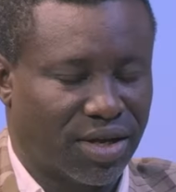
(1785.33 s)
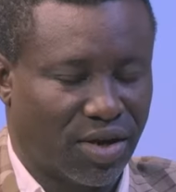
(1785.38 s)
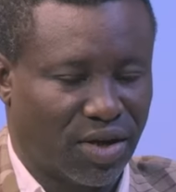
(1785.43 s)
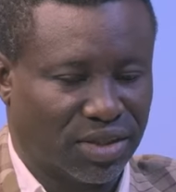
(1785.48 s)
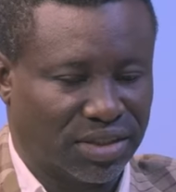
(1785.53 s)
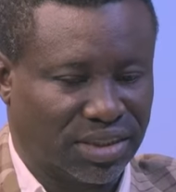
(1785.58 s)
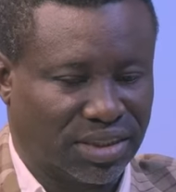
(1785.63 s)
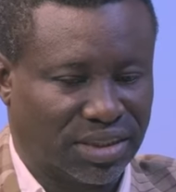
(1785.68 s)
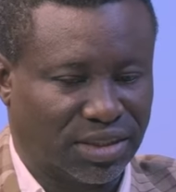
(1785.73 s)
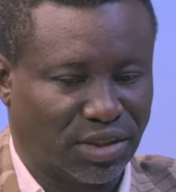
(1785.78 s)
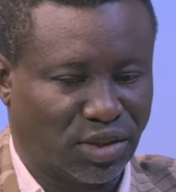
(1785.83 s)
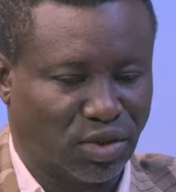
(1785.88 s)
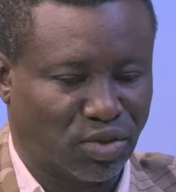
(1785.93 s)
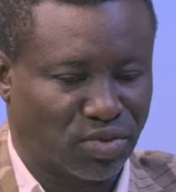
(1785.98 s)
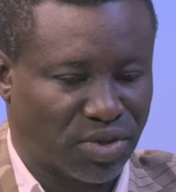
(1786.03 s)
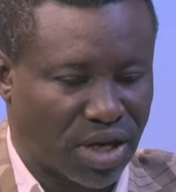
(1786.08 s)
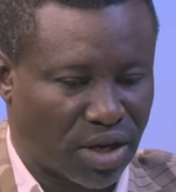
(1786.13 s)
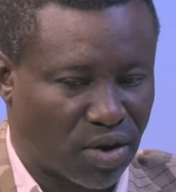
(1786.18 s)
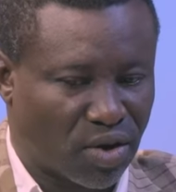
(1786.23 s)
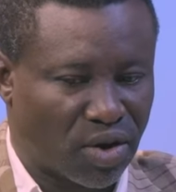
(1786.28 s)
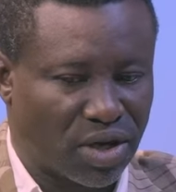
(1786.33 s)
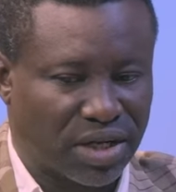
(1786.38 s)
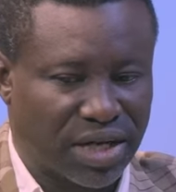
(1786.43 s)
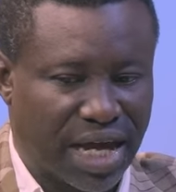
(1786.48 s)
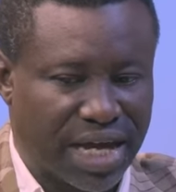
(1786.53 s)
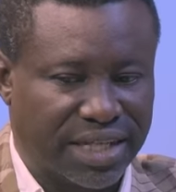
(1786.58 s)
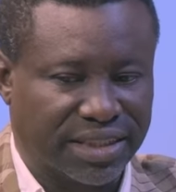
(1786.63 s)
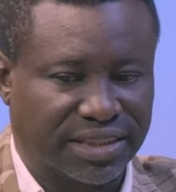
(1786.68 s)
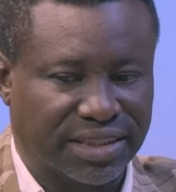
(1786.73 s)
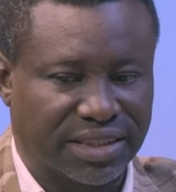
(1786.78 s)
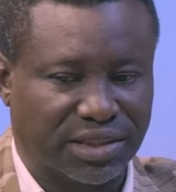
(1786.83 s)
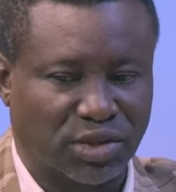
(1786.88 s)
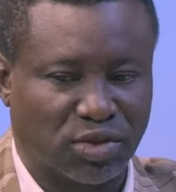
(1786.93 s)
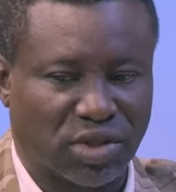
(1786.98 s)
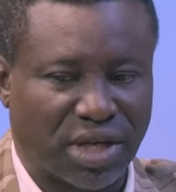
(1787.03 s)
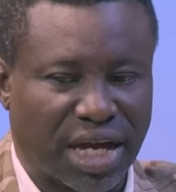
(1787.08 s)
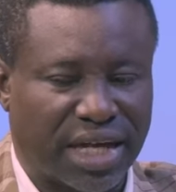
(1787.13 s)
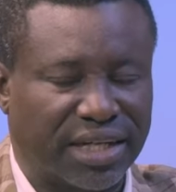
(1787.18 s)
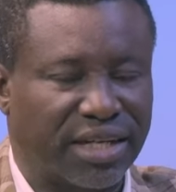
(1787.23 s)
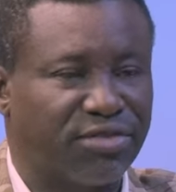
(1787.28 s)
until you recognize it, you
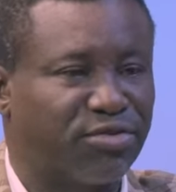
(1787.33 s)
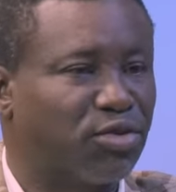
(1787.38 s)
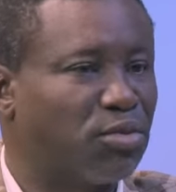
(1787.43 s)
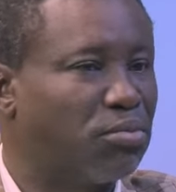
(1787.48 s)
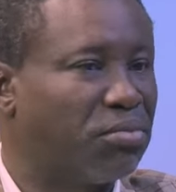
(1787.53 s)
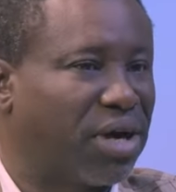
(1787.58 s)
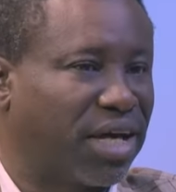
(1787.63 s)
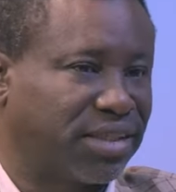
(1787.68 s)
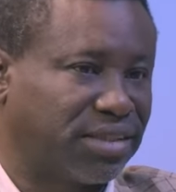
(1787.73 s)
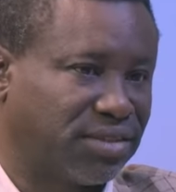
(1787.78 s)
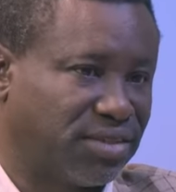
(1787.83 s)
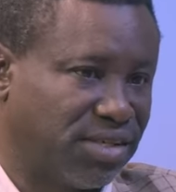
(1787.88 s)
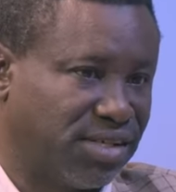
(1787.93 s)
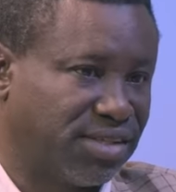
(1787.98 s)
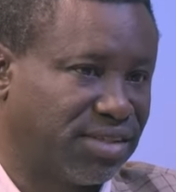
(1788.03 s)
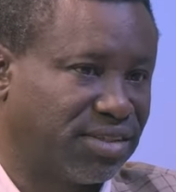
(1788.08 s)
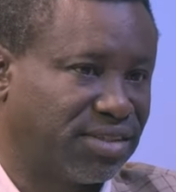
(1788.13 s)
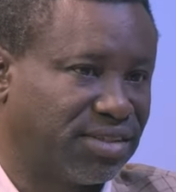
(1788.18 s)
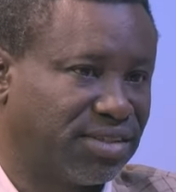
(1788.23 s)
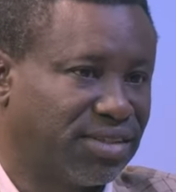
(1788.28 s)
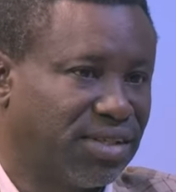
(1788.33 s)
can't even battle it.